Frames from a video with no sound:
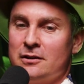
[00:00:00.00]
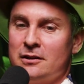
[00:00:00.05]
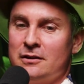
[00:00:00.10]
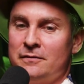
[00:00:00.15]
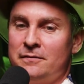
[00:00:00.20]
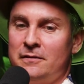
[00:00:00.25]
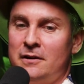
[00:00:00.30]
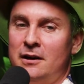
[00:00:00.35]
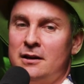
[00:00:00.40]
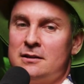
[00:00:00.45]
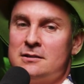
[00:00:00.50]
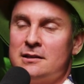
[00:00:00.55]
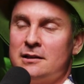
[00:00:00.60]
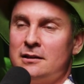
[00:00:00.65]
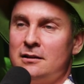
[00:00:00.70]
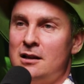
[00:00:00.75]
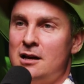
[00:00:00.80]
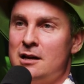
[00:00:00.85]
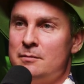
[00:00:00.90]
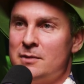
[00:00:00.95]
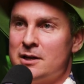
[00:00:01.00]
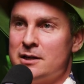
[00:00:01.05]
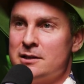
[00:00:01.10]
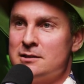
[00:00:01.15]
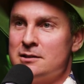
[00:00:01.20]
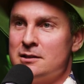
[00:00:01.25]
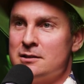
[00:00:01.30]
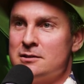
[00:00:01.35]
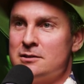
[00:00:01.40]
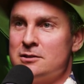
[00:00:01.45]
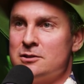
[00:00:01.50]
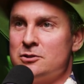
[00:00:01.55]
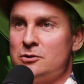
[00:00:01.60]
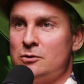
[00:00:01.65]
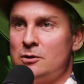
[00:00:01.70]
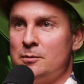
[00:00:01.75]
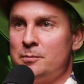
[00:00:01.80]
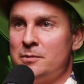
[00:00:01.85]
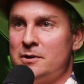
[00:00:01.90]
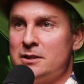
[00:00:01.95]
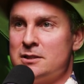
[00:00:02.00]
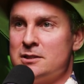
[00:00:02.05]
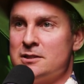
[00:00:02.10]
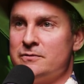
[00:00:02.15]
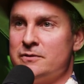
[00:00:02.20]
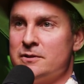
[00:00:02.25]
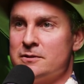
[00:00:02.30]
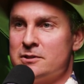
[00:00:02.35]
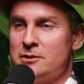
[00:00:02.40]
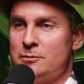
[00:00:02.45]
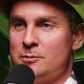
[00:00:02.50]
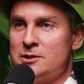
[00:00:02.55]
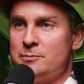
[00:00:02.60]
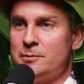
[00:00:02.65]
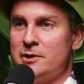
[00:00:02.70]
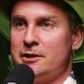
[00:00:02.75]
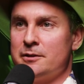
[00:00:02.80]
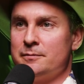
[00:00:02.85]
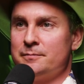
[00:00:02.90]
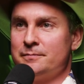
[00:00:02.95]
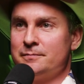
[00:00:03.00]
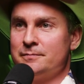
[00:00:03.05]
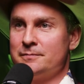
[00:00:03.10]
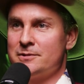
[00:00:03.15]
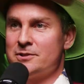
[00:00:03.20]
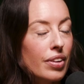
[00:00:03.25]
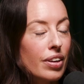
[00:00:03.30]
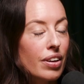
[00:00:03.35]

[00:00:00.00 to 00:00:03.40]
the faster the aligned money starts to show up and it just feels so much better. So.